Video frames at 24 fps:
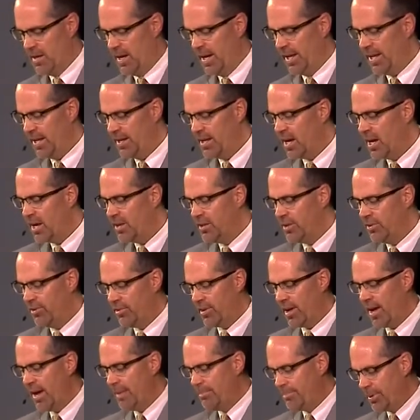I cannot use
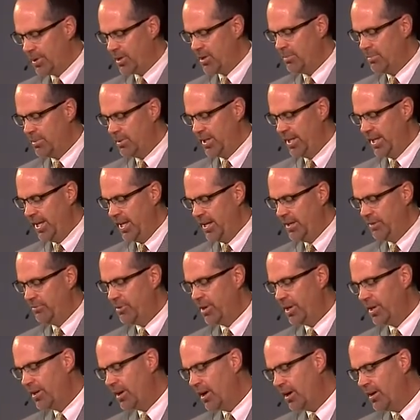hyperbole in
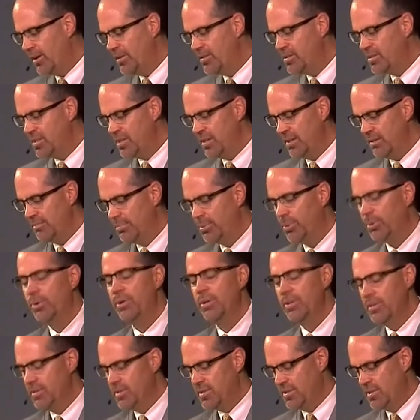regards to the
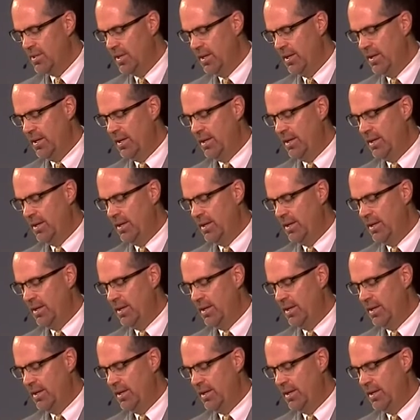importance